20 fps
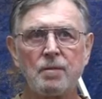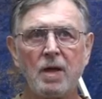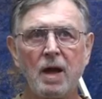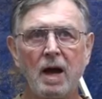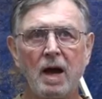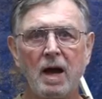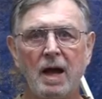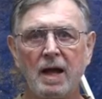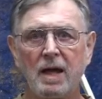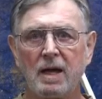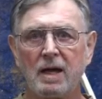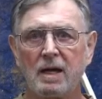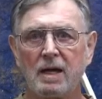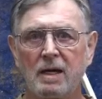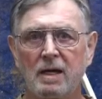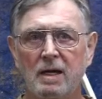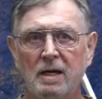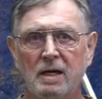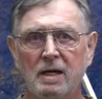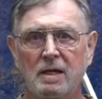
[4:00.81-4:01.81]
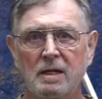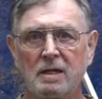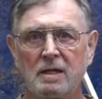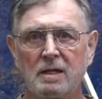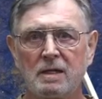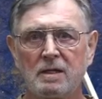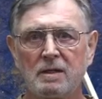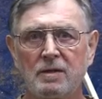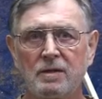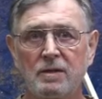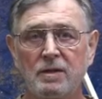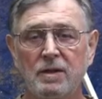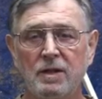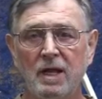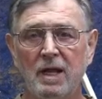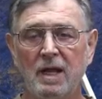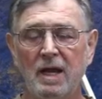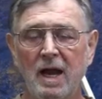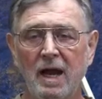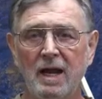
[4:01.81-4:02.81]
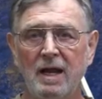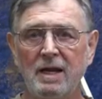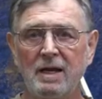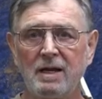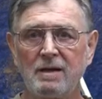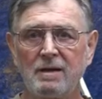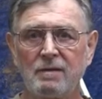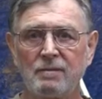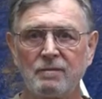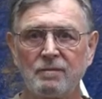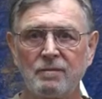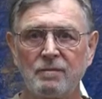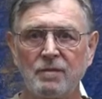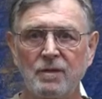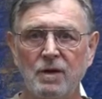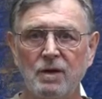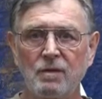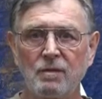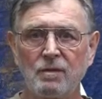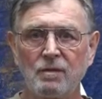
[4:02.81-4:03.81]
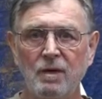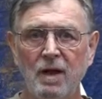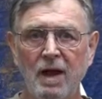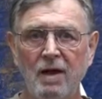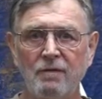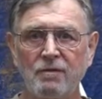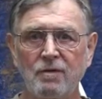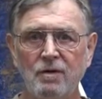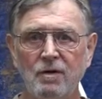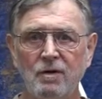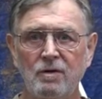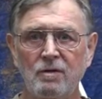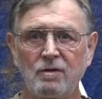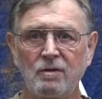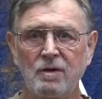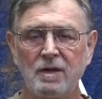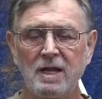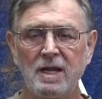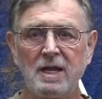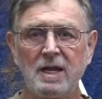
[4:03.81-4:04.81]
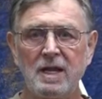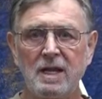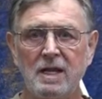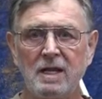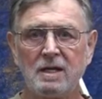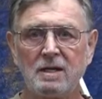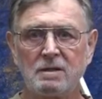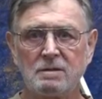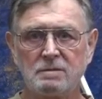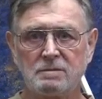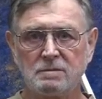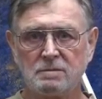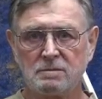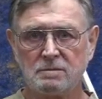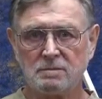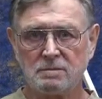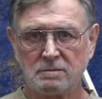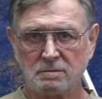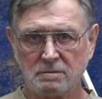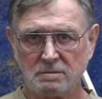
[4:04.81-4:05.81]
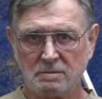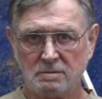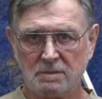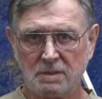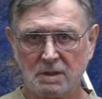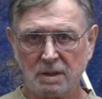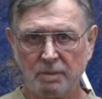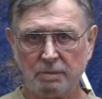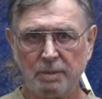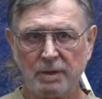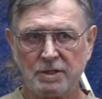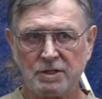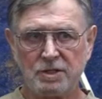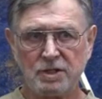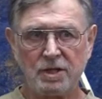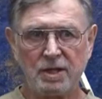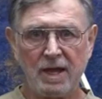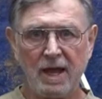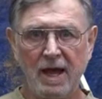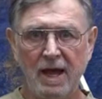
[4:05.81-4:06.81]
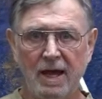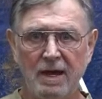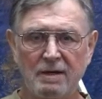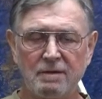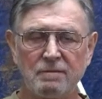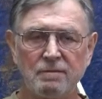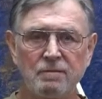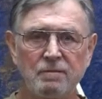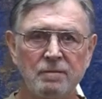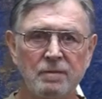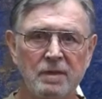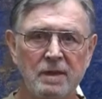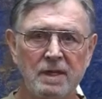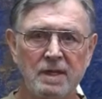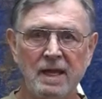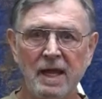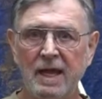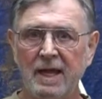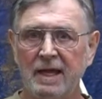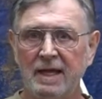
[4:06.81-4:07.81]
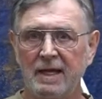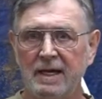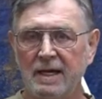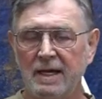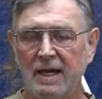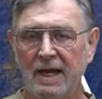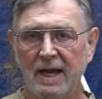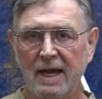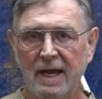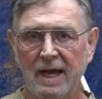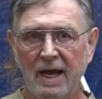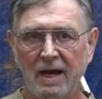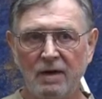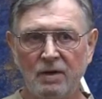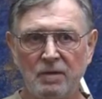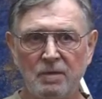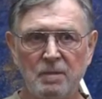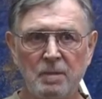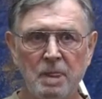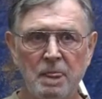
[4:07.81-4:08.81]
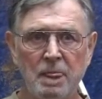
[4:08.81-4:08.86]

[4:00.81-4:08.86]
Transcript: I uh, then I, you know, after eating a bunch of that day in and day out,